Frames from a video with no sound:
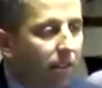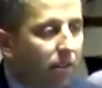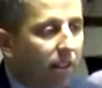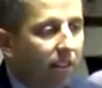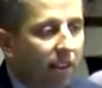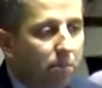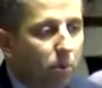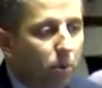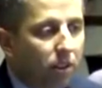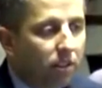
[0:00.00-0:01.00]
At
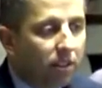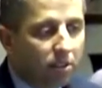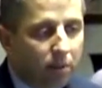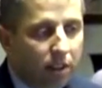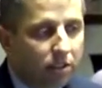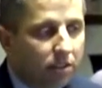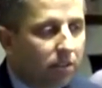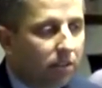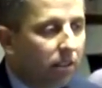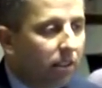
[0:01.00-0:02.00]
that point, those
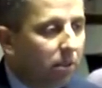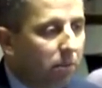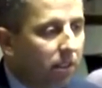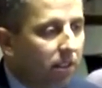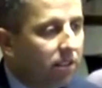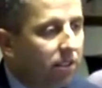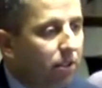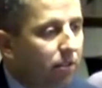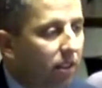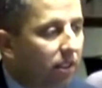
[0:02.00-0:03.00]
patients can be
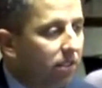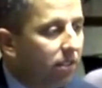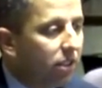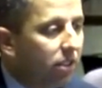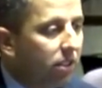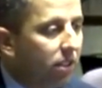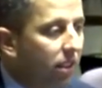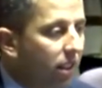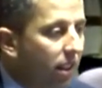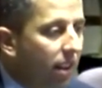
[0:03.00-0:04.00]
considered for isolation.
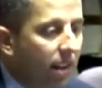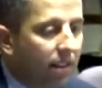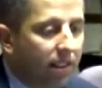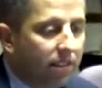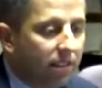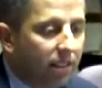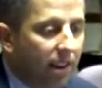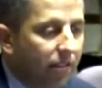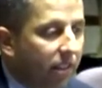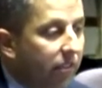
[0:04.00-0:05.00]
and
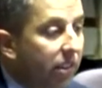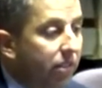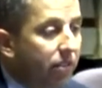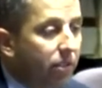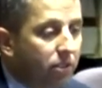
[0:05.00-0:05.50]
testing even after the